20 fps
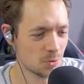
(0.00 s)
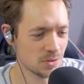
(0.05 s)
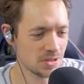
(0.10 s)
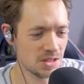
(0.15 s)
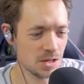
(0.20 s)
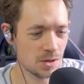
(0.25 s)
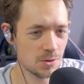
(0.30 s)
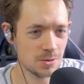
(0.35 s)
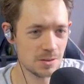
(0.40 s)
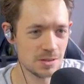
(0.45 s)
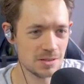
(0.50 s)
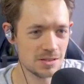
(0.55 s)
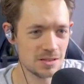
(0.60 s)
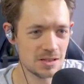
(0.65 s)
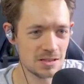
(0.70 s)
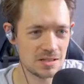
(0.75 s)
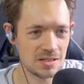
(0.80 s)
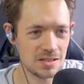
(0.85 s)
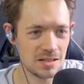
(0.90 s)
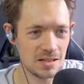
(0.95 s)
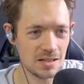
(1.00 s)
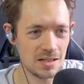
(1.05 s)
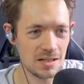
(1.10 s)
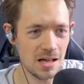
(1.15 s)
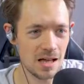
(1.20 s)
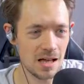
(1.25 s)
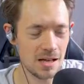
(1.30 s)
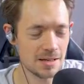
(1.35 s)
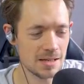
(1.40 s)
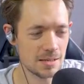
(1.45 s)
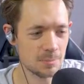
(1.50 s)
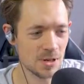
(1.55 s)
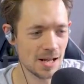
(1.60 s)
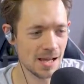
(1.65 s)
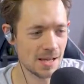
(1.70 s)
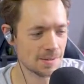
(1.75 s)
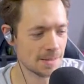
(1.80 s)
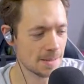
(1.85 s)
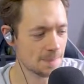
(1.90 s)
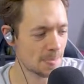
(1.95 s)
Also, just I'm gonna put it
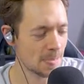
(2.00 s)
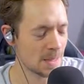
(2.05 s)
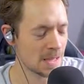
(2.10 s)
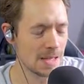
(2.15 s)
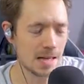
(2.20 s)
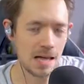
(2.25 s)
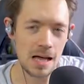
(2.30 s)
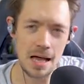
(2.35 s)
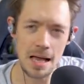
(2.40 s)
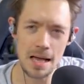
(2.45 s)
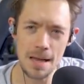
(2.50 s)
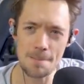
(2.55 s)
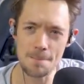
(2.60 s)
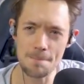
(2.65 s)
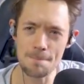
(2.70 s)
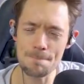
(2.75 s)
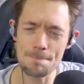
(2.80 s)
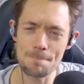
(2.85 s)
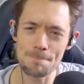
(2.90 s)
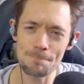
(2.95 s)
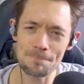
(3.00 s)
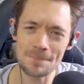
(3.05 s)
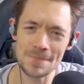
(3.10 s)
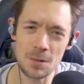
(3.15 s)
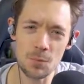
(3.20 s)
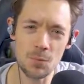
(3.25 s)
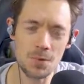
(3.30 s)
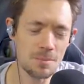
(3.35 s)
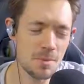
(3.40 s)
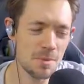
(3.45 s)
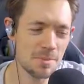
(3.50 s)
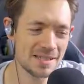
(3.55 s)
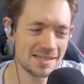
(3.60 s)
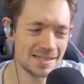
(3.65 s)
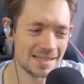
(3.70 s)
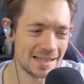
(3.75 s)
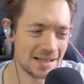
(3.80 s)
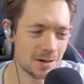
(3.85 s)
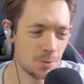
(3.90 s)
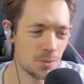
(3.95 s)
out there. Um, what am I
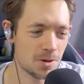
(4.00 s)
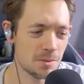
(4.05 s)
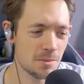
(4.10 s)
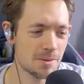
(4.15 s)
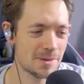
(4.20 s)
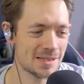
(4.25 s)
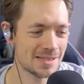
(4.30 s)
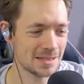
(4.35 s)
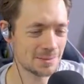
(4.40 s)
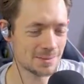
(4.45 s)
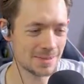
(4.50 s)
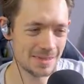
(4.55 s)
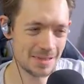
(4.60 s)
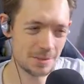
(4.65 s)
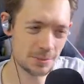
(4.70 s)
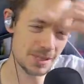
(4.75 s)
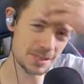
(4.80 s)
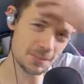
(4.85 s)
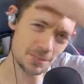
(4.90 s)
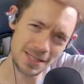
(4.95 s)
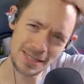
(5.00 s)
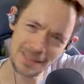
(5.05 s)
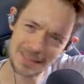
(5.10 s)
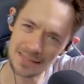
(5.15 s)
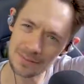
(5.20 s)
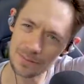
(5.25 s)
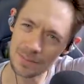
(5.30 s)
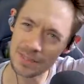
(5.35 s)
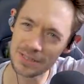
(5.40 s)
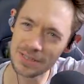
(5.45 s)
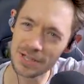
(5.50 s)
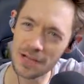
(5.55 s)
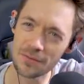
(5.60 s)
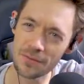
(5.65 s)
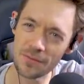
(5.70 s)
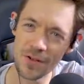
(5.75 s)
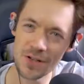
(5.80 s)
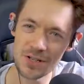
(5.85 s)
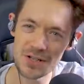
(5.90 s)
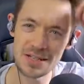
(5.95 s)
missing? What am I missing with the, with with with
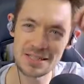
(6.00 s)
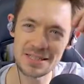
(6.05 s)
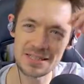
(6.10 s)
Java version?